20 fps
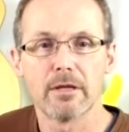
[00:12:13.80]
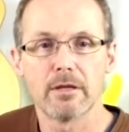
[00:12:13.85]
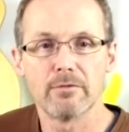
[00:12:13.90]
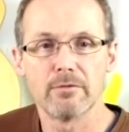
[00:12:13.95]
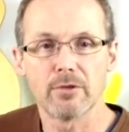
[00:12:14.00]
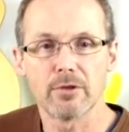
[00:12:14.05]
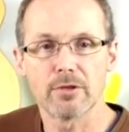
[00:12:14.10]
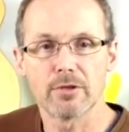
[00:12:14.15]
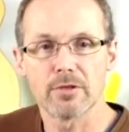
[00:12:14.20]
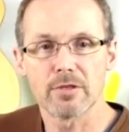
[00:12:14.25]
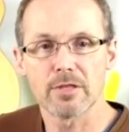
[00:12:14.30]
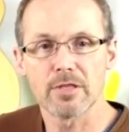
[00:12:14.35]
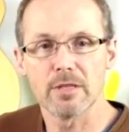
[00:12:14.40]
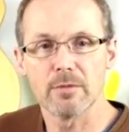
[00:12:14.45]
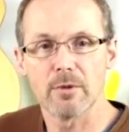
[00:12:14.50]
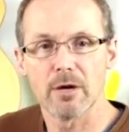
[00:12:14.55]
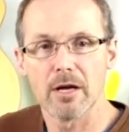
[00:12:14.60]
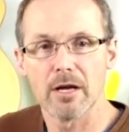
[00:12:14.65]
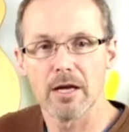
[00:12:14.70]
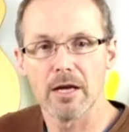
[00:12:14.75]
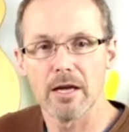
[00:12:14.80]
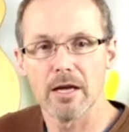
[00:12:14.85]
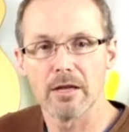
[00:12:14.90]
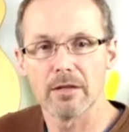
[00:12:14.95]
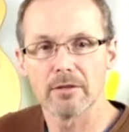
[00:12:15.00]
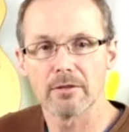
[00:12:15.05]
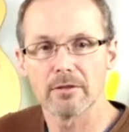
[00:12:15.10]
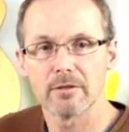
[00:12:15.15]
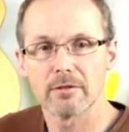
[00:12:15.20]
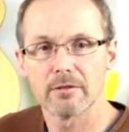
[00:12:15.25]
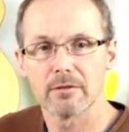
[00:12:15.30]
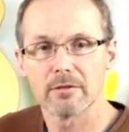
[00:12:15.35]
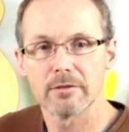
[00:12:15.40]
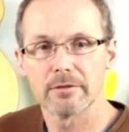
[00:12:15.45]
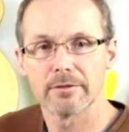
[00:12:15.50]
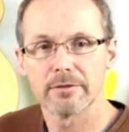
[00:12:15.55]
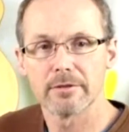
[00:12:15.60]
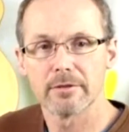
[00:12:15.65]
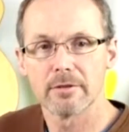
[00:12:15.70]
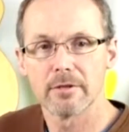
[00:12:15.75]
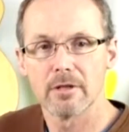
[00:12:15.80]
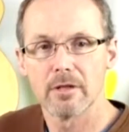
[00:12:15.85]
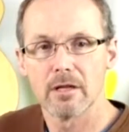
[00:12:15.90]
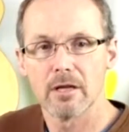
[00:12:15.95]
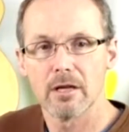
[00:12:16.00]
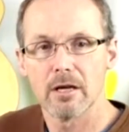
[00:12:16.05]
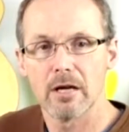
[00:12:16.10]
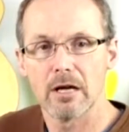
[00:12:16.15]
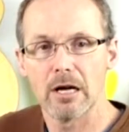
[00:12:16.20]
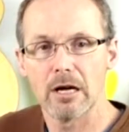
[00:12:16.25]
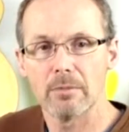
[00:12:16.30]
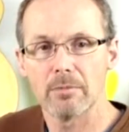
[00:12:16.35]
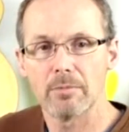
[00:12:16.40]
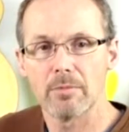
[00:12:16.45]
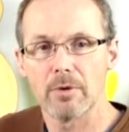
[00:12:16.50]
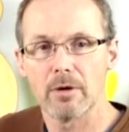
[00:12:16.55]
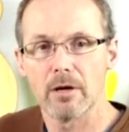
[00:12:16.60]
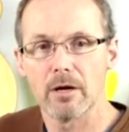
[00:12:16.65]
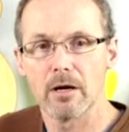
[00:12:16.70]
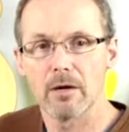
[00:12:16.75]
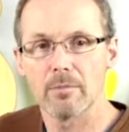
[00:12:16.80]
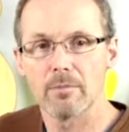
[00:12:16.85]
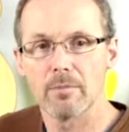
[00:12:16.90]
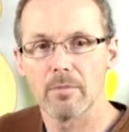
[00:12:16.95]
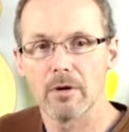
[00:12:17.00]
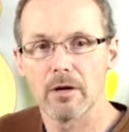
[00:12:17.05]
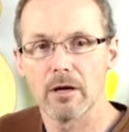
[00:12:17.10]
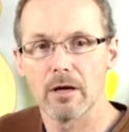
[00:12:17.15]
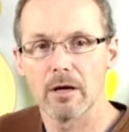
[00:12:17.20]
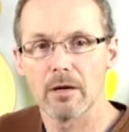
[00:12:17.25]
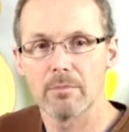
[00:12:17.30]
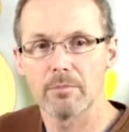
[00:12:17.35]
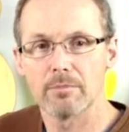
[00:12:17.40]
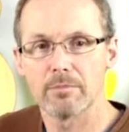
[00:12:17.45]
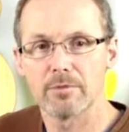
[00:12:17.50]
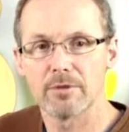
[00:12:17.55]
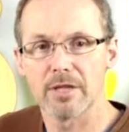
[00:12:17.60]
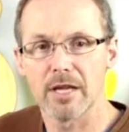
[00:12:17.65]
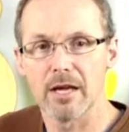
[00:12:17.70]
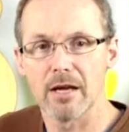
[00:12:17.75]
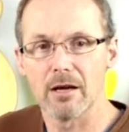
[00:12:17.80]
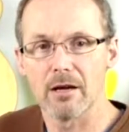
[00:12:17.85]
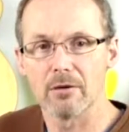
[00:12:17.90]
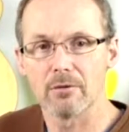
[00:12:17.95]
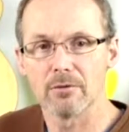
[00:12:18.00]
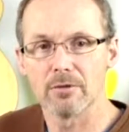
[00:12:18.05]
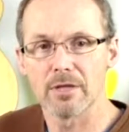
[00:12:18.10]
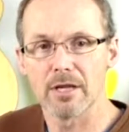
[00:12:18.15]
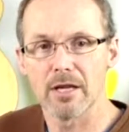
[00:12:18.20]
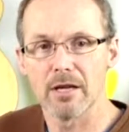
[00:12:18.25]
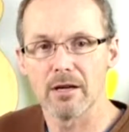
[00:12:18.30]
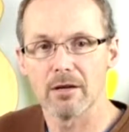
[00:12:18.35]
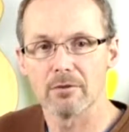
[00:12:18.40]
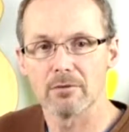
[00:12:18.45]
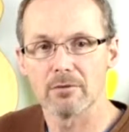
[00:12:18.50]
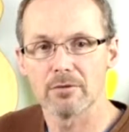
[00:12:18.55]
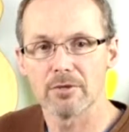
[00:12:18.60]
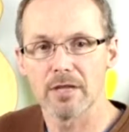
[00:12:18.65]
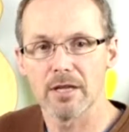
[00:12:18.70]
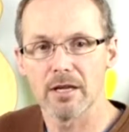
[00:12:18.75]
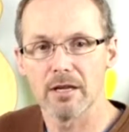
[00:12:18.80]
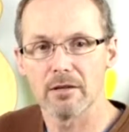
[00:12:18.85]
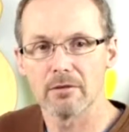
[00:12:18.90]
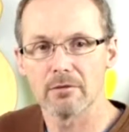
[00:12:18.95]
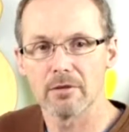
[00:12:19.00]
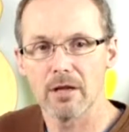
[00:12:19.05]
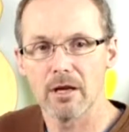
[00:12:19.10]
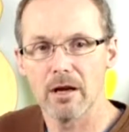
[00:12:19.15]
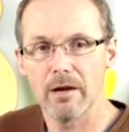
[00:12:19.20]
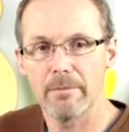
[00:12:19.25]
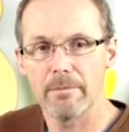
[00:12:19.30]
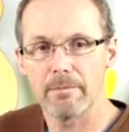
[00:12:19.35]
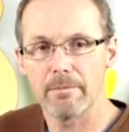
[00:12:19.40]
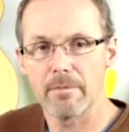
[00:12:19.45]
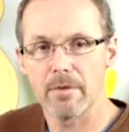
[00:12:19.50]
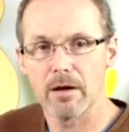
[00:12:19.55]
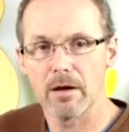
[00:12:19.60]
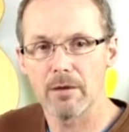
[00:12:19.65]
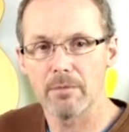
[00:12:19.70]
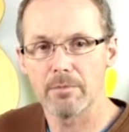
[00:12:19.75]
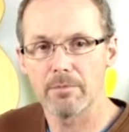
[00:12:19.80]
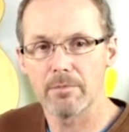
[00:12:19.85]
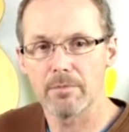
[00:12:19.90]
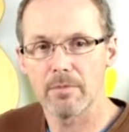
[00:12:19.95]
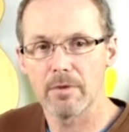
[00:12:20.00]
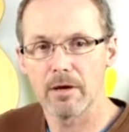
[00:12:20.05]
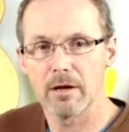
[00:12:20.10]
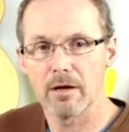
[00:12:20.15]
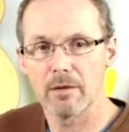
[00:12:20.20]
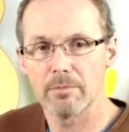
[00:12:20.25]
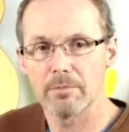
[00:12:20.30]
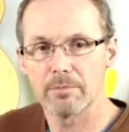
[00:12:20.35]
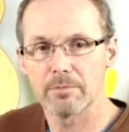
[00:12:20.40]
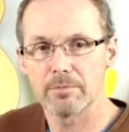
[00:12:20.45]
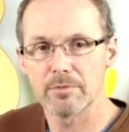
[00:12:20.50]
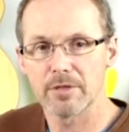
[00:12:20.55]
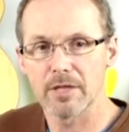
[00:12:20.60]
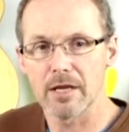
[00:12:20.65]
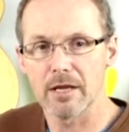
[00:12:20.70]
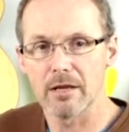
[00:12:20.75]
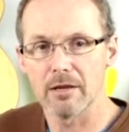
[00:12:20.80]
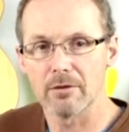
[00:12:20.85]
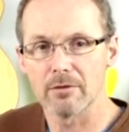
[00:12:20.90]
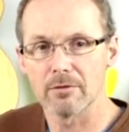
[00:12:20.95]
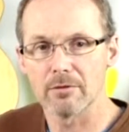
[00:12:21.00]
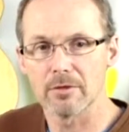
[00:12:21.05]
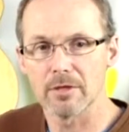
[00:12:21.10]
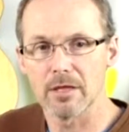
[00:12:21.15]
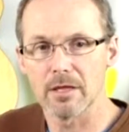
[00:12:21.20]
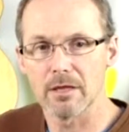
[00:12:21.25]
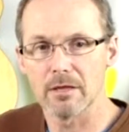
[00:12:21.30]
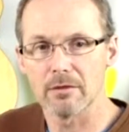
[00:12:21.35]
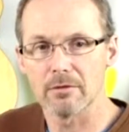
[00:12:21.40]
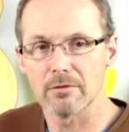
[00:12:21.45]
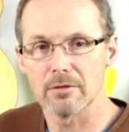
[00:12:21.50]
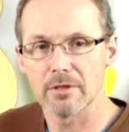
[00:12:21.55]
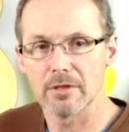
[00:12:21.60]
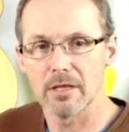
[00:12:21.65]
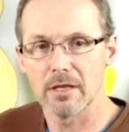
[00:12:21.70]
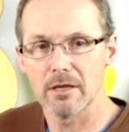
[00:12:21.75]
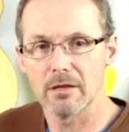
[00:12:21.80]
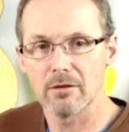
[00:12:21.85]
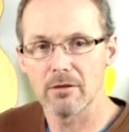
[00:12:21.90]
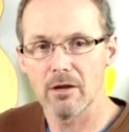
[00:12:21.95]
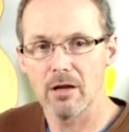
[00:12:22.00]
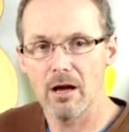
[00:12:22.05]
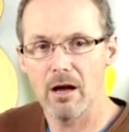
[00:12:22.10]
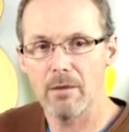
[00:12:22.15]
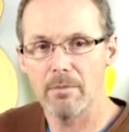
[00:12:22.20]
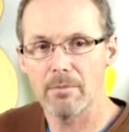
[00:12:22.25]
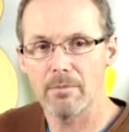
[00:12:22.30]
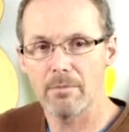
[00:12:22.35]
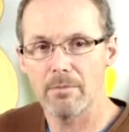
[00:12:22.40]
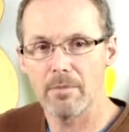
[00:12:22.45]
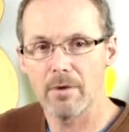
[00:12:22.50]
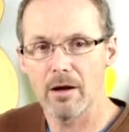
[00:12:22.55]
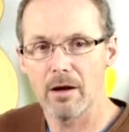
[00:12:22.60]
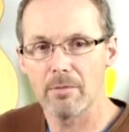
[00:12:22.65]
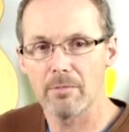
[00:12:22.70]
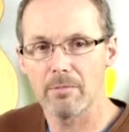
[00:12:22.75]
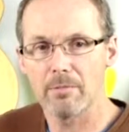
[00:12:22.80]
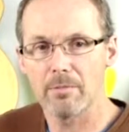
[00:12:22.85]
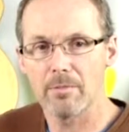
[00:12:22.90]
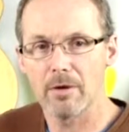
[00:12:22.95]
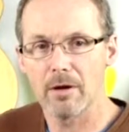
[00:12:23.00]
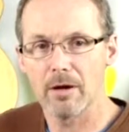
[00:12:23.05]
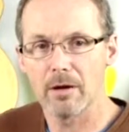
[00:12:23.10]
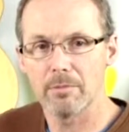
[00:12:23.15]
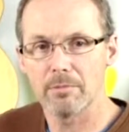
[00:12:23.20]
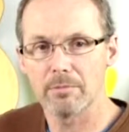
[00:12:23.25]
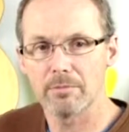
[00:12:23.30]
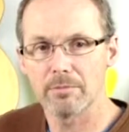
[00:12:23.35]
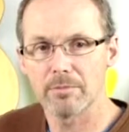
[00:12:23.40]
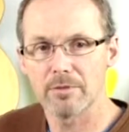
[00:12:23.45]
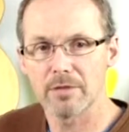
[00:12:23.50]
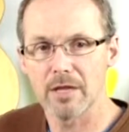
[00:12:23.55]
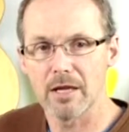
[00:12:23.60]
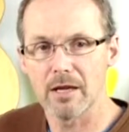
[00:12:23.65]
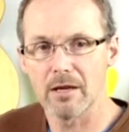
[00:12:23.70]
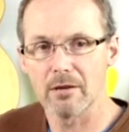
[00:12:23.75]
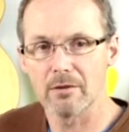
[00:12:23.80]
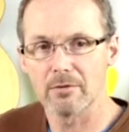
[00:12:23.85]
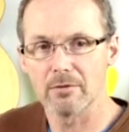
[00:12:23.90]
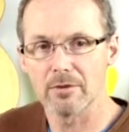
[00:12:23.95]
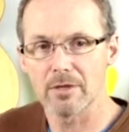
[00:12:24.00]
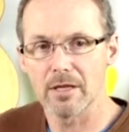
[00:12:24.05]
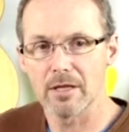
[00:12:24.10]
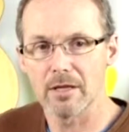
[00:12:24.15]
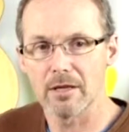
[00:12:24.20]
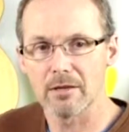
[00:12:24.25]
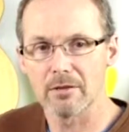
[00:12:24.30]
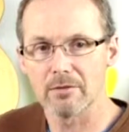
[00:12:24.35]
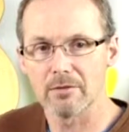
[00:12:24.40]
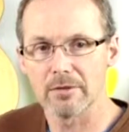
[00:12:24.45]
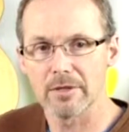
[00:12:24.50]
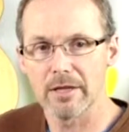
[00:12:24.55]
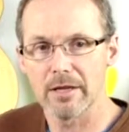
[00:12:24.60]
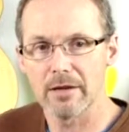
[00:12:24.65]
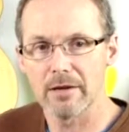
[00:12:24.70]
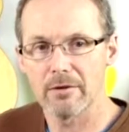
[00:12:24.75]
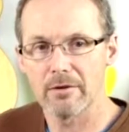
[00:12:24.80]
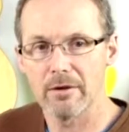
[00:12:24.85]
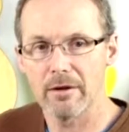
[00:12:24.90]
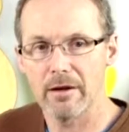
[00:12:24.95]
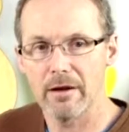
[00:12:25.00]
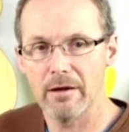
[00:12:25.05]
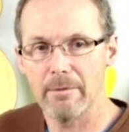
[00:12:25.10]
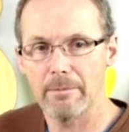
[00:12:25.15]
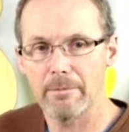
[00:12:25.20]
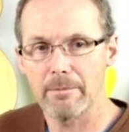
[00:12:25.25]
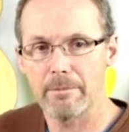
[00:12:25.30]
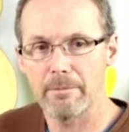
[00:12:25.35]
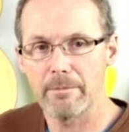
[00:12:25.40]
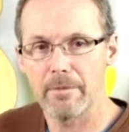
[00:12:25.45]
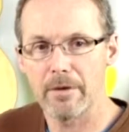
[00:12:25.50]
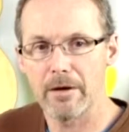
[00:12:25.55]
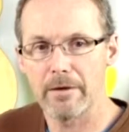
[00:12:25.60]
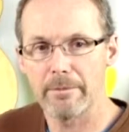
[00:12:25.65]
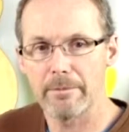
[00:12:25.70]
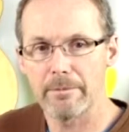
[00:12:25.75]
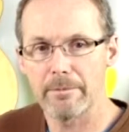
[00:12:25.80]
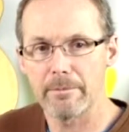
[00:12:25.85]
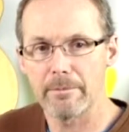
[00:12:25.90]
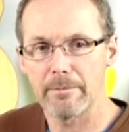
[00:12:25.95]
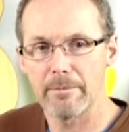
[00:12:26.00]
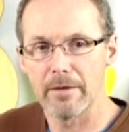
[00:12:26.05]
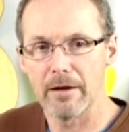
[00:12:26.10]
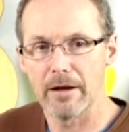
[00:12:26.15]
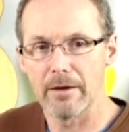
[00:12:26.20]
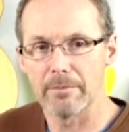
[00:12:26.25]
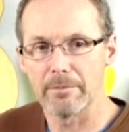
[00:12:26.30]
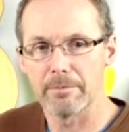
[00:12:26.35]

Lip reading: you can see my hand, up, up, up, down, down, down, up, up, up, down, down, down, up, up, down, down, down, up, up.